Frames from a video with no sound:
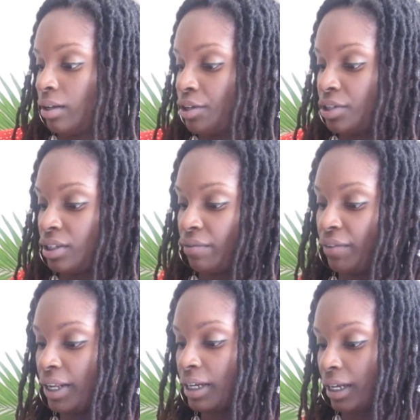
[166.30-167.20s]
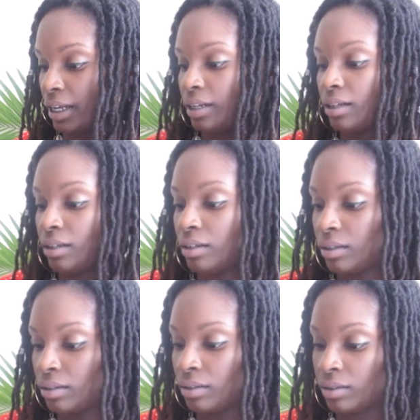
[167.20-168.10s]
You just feed it in.
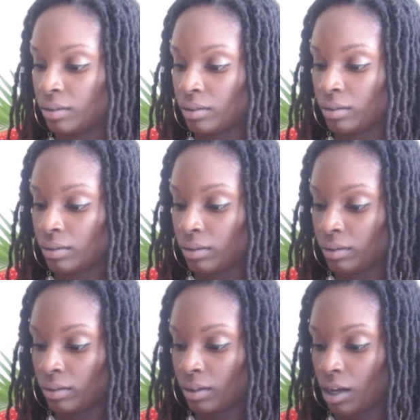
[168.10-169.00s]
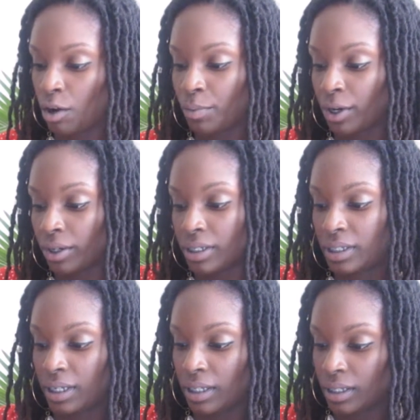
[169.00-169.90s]
I hope y'all can
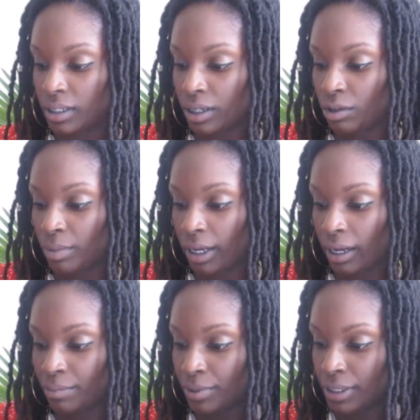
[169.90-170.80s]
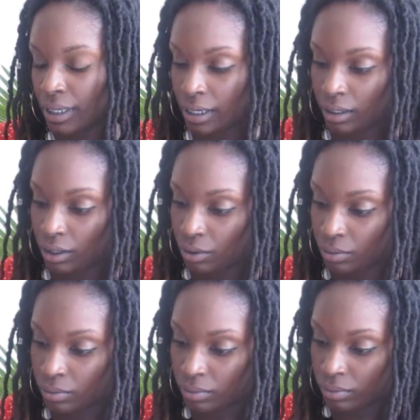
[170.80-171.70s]
see this. I know my camera is kind of
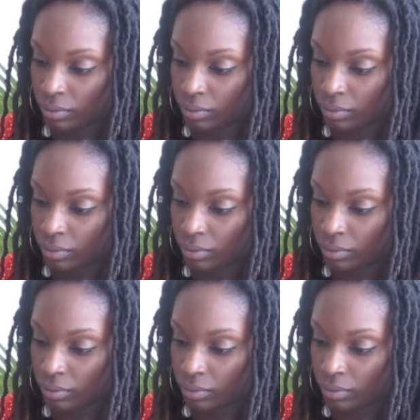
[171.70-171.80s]
low.